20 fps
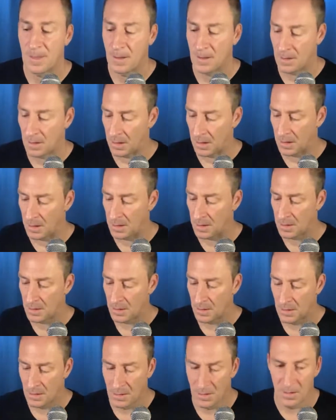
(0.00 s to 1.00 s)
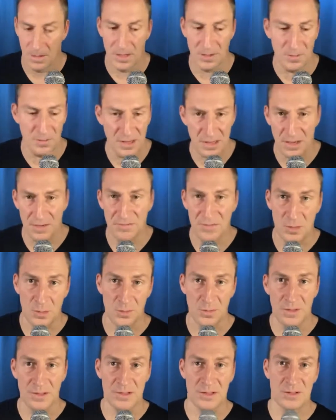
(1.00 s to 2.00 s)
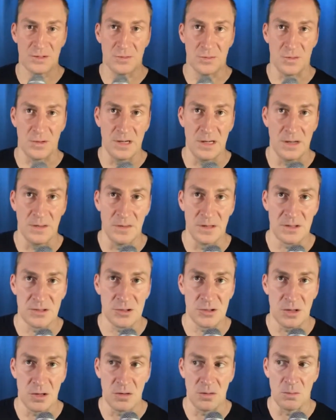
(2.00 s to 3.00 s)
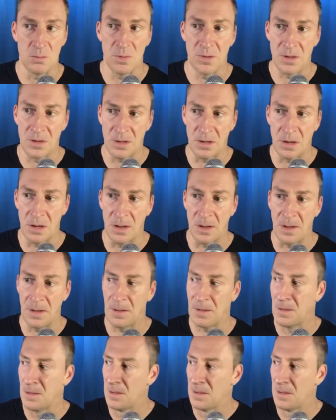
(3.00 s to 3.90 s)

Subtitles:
I don't think I've told this story on this show, but